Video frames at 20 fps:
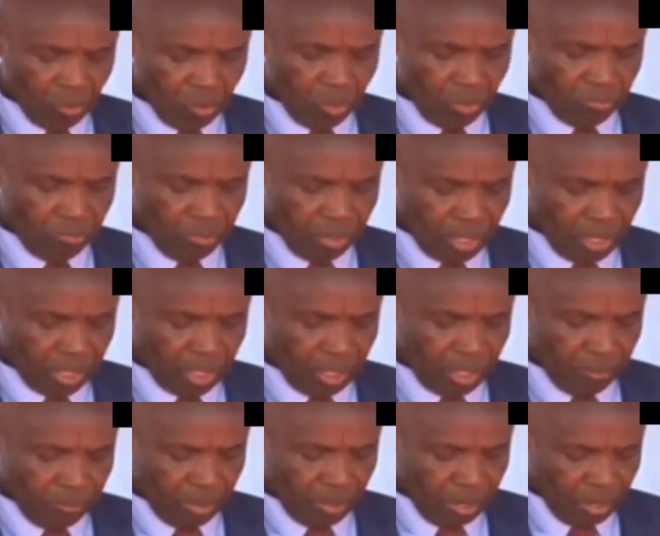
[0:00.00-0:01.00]

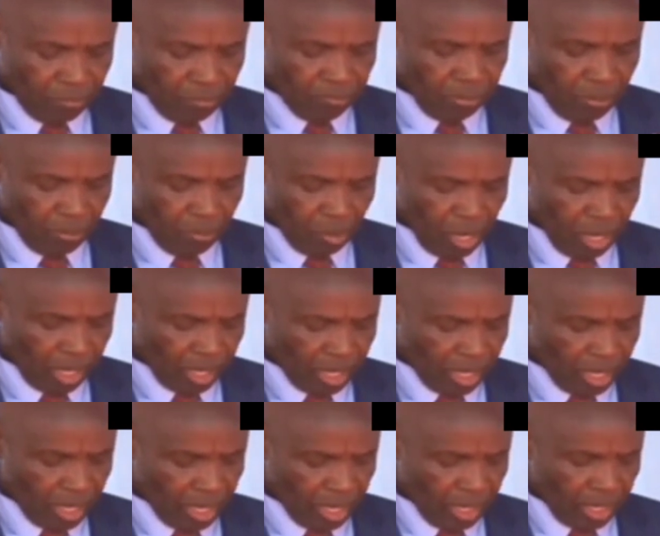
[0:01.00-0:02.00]
Qualification Framework
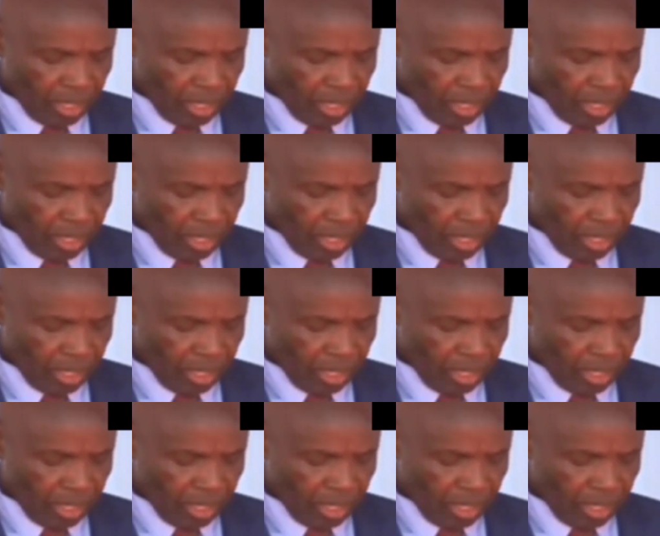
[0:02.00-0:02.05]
